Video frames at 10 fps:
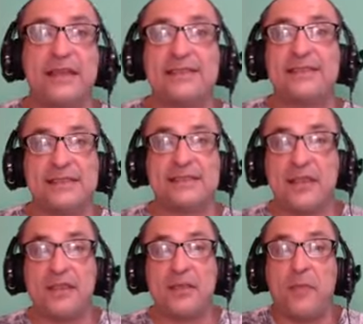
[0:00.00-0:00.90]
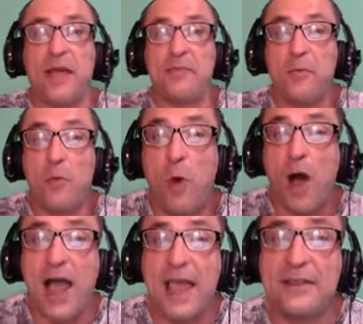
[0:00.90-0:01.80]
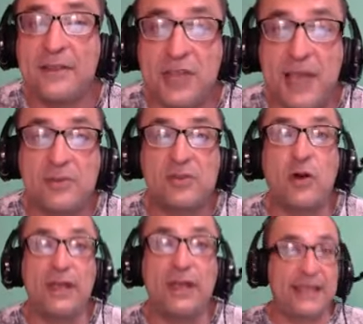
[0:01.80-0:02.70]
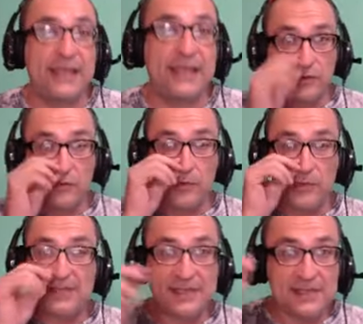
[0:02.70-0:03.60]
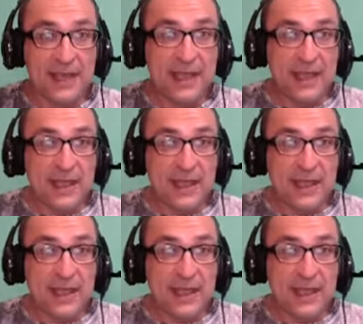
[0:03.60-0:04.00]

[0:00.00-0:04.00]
and this is why the chapter is called In the Engine Room, this is